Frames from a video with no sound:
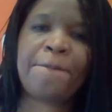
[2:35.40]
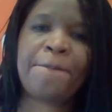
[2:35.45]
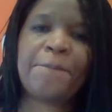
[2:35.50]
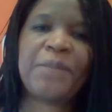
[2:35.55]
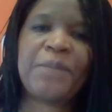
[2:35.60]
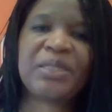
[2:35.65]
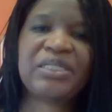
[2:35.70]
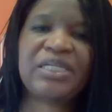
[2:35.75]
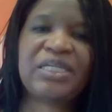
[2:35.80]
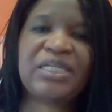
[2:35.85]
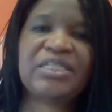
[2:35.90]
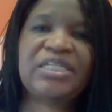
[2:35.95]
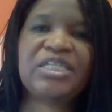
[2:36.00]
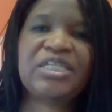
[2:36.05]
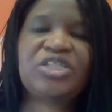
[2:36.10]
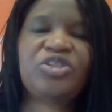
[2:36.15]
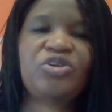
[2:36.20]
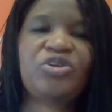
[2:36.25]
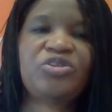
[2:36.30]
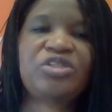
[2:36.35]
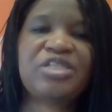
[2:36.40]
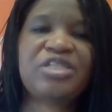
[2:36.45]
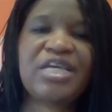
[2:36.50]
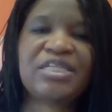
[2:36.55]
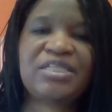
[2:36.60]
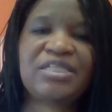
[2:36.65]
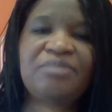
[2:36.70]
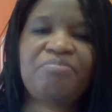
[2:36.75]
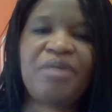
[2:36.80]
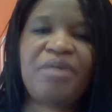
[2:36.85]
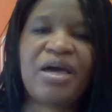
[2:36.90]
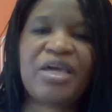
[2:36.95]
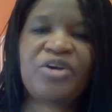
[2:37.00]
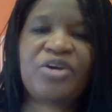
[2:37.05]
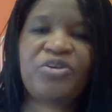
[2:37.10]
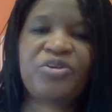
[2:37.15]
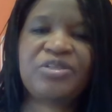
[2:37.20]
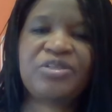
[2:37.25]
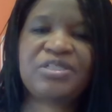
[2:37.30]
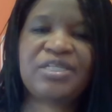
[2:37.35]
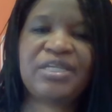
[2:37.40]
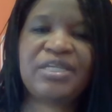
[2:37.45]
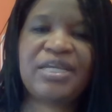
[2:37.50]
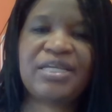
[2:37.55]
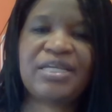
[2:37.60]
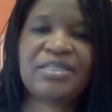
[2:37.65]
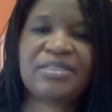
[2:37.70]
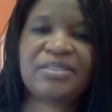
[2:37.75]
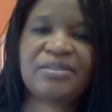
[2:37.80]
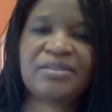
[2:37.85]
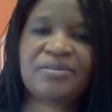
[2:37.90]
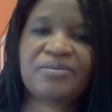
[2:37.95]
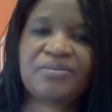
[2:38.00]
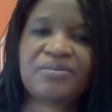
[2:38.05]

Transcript: But it is not just by coincidence.